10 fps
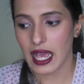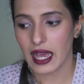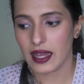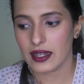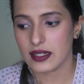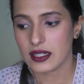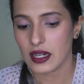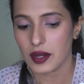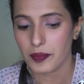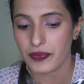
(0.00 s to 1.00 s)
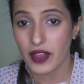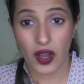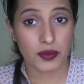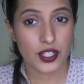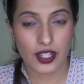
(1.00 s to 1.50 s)
and now
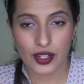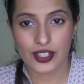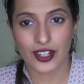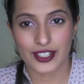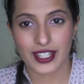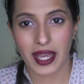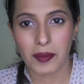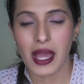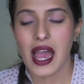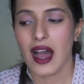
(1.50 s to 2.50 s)
I'm just hooked onto them.